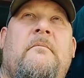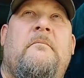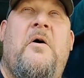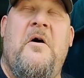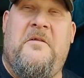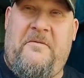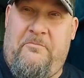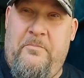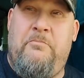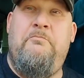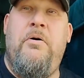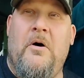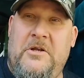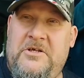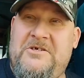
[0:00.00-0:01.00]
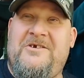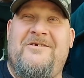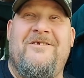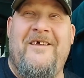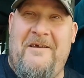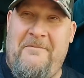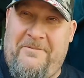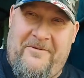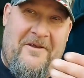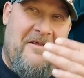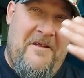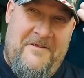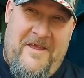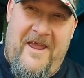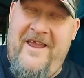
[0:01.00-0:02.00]
But Butch sleeps in
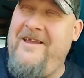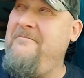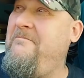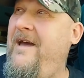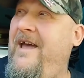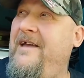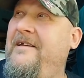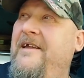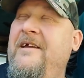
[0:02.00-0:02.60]
the dang bed.